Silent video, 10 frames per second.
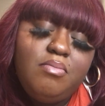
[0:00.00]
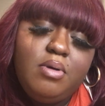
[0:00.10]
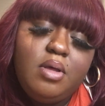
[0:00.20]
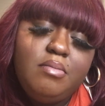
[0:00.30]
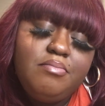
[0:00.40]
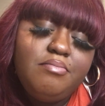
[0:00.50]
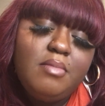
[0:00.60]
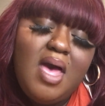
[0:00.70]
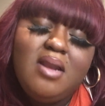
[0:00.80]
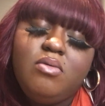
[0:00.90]
but
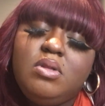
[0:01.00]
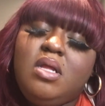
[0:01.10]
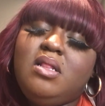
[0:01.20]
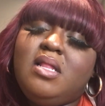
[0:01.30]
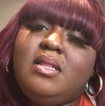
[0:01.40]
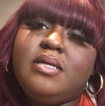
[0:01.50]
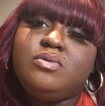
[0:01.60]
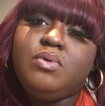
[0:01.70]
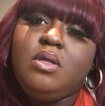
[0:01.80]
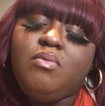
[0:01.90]
I don't think that
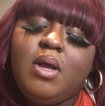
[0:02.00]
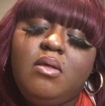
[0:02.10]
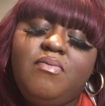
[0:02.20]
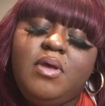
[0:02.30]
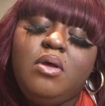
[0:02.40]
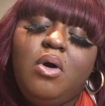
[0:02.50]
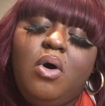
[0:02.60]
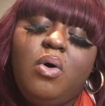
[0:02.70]
that's really relevant